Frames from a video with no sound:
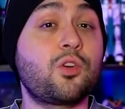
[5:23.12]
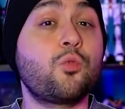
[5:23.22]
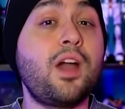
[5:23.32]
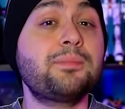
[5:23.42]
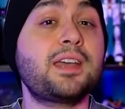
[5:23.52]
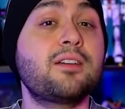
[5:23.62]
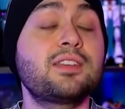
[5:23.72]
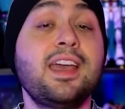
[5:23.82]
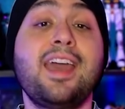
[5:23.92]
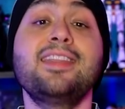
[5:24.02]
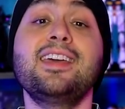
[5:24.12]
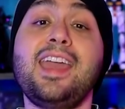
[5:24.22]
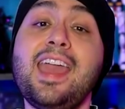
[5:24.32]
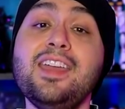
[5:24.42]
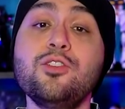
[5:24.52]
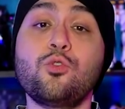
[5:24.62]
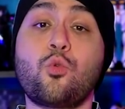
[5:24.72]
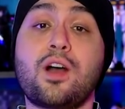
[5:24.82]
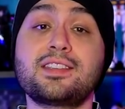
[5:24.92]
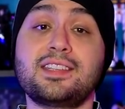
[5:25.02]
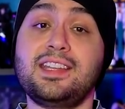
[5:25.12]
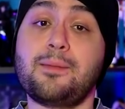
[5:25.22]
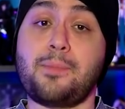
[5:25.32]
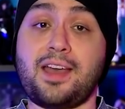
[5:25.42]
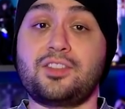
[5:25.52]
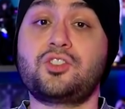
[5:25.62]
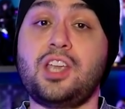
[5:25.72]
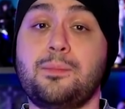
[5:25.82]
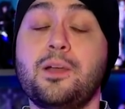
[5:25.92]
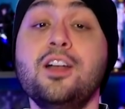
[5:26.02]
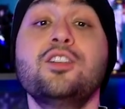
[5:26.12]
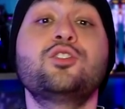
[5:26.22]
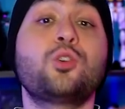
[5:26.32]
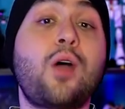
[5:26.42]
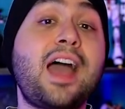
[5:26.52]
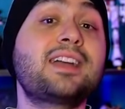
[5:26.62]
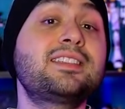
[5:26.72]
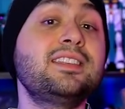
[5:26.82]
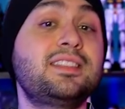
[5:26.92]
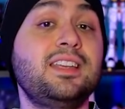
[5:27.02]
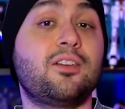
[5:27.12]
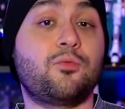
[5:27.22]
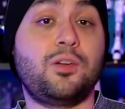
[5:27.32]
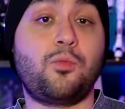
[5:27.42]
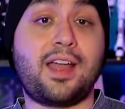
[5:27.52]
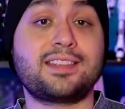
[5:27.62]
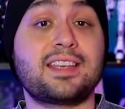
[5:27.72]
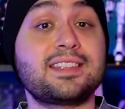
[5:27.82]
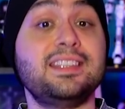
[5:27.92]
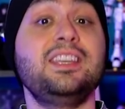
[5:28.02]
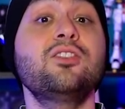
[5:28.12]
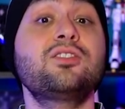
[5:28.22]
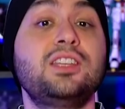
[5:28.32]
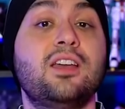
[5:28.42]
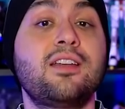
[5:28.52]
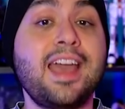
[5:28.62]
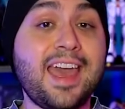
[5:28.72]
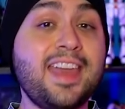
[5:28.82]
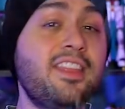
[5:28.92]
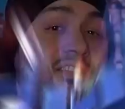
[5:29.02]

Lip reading: were wiped out and the Eyuk was in a bad shape. So Axis Zeon rebrands as Neo Zeon, and